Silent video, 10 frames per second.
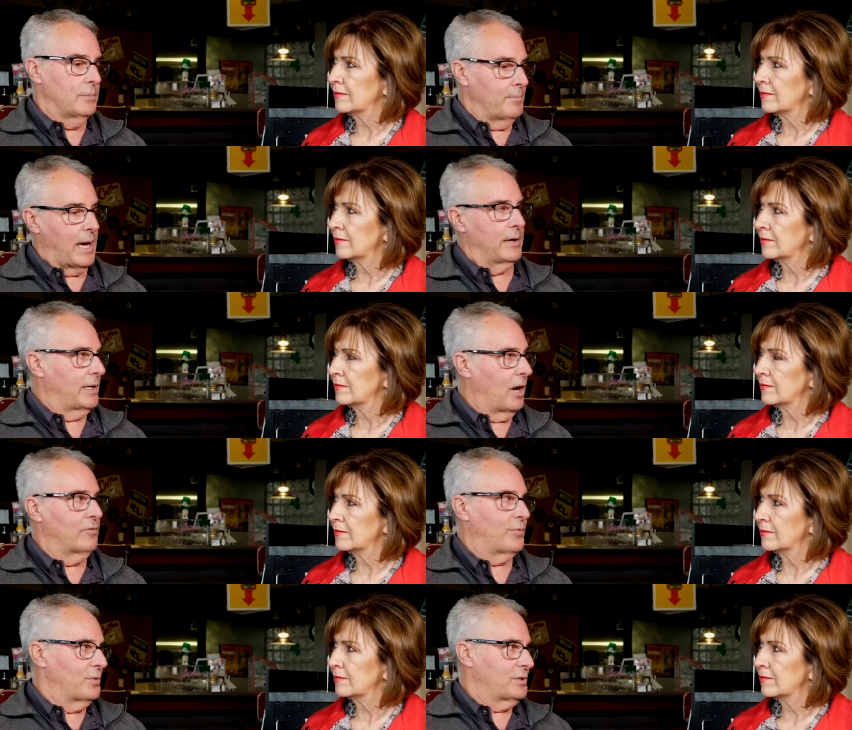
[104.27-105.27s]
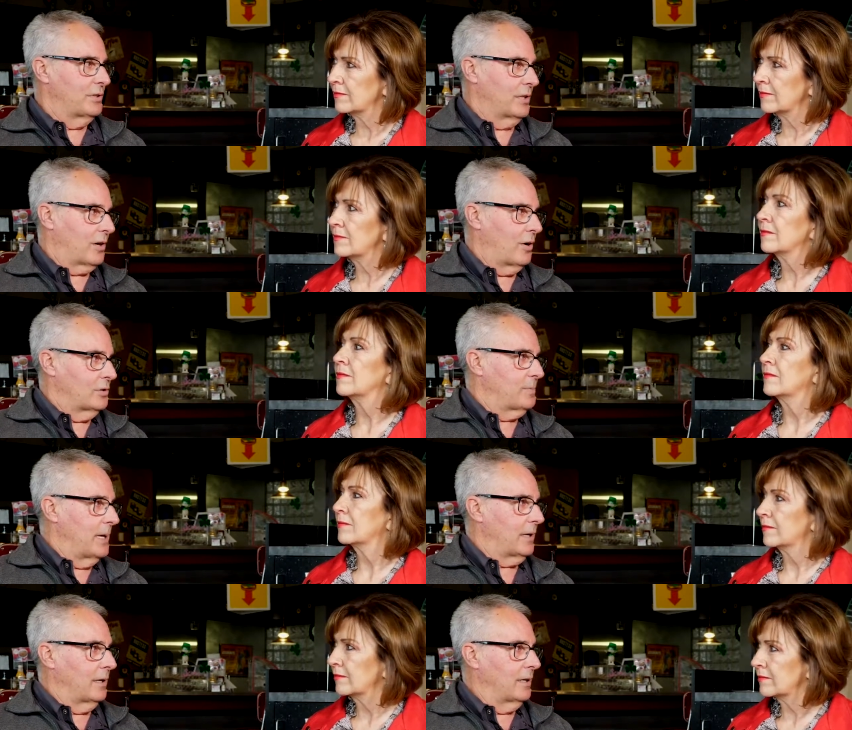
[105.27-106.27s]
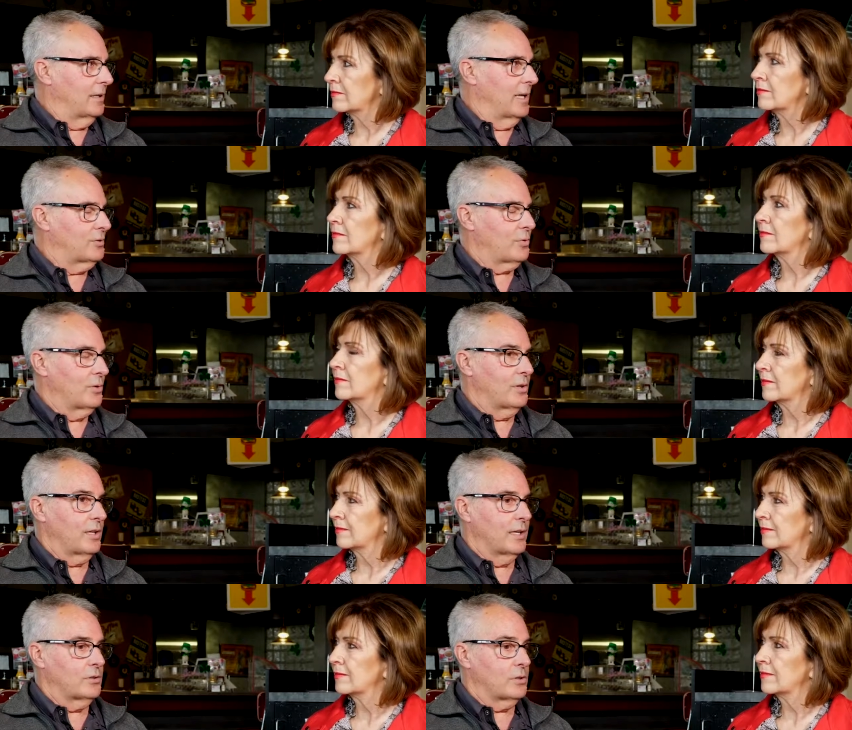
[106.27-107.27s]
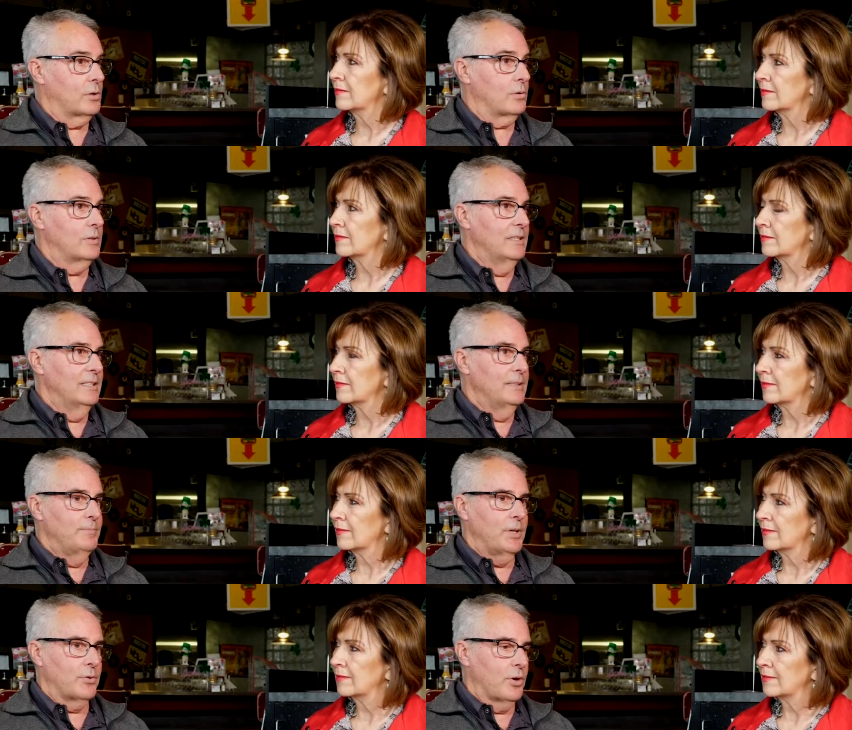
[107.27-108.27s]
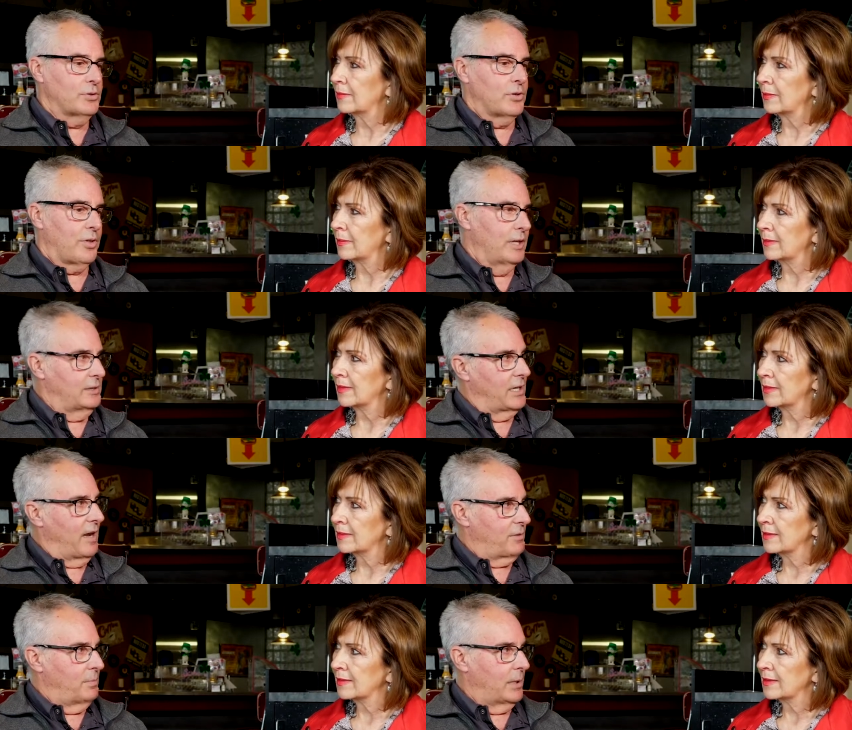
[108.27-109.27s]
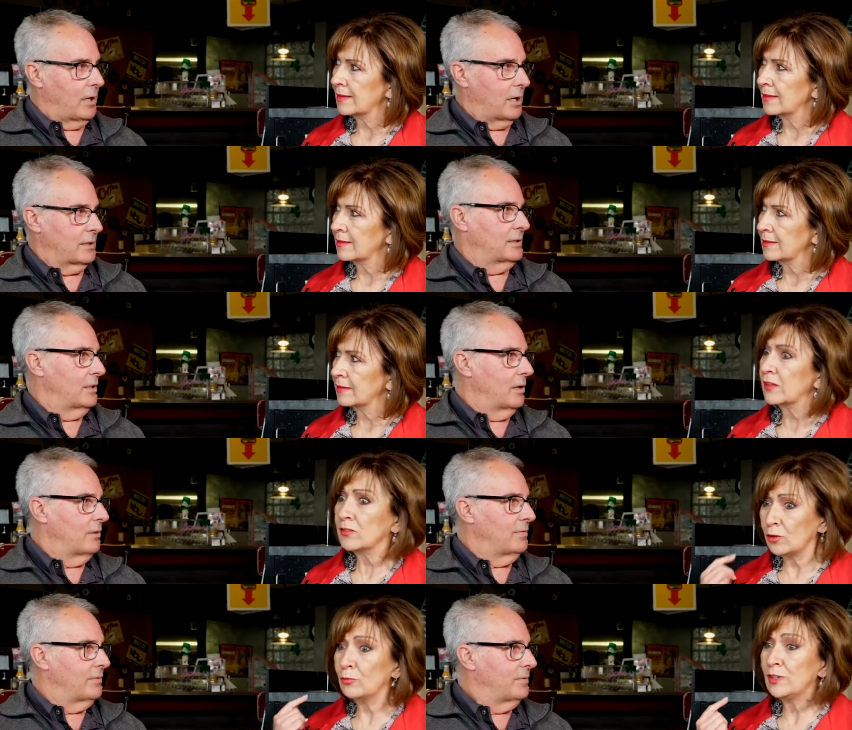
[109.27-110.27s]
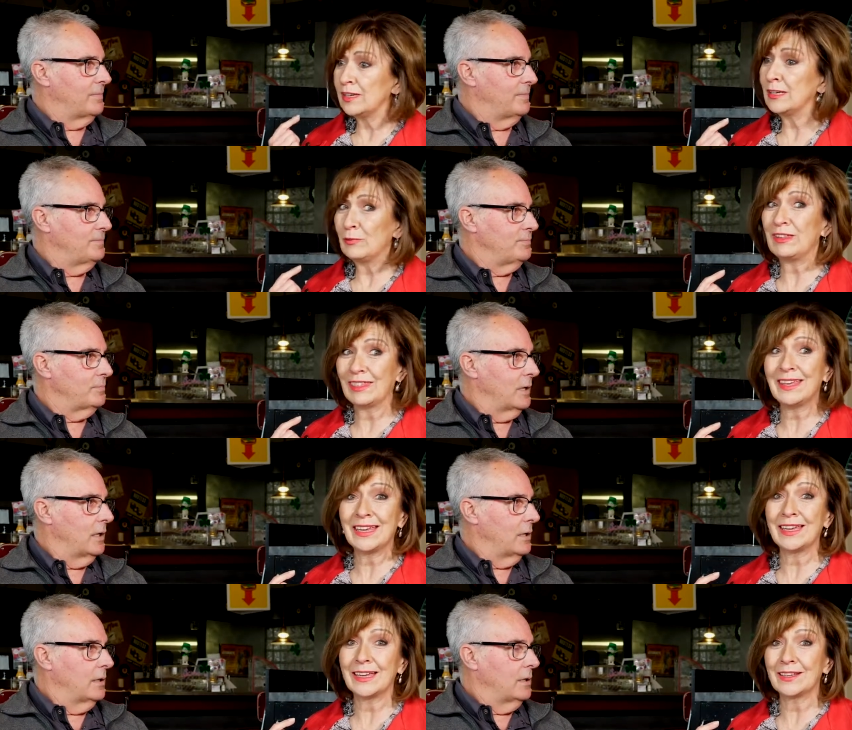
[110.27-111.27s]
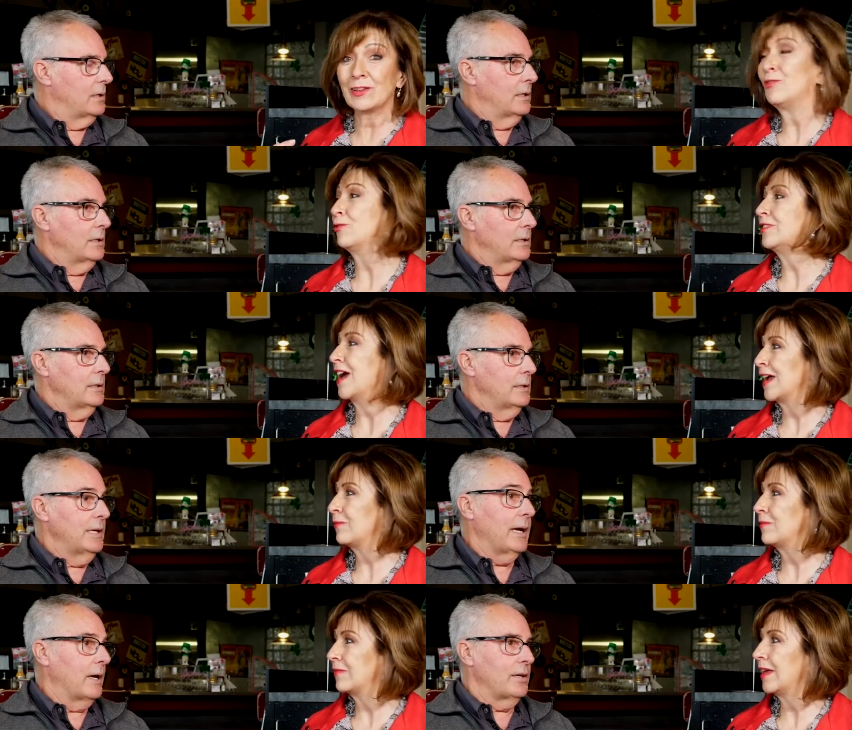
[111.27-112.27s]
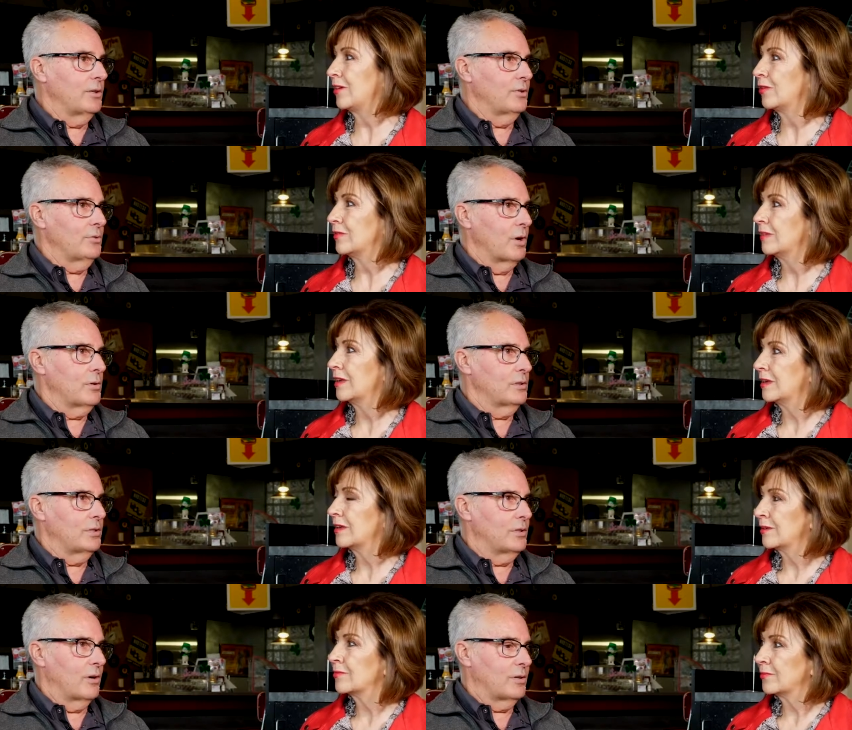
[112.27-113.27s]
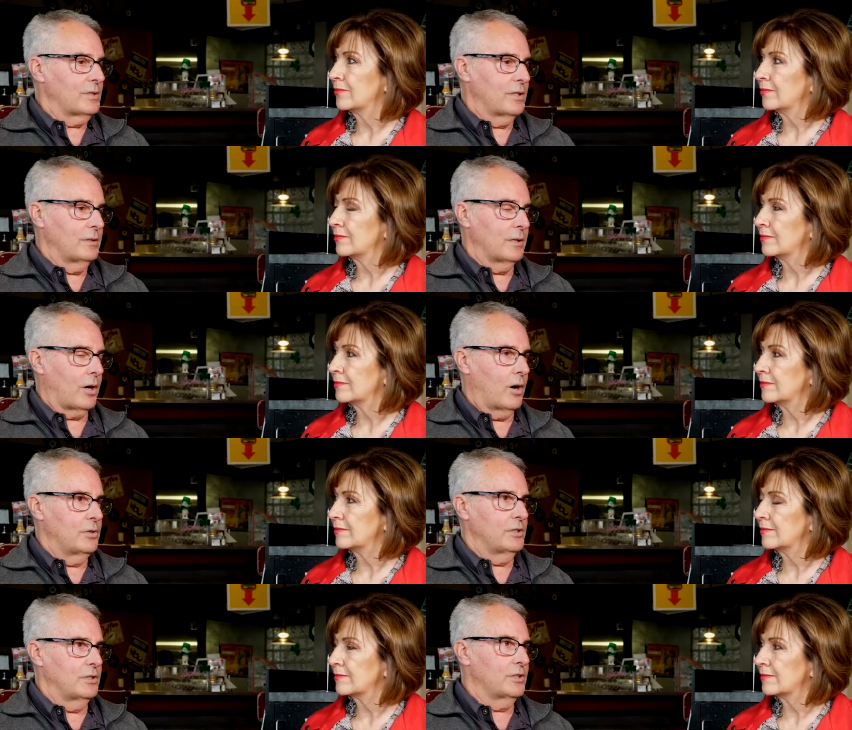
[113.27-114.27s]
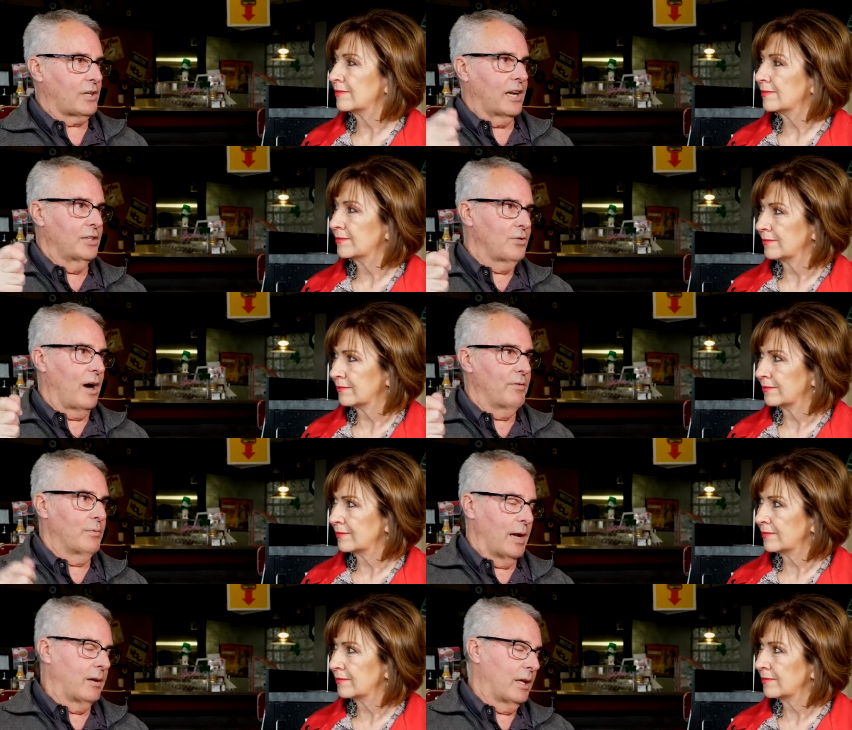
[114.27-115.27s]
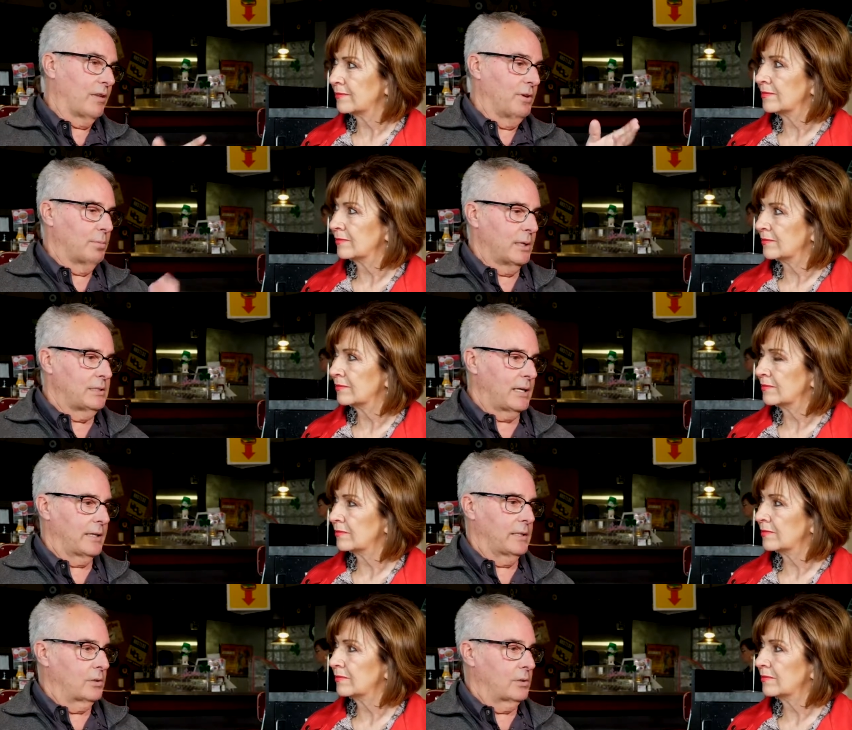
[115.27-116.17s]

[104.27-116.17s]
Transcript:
Speaker 1: amount of downforce that the car is making and that sort of thing. So, you know, those are things you have to be cognizant of. So you
Speaker 2: really need to be thinking the whole time. Yeah, and you, you
Speaker 1: notice, you know, all of a sudden the cars you're just kind of driving around like for your place like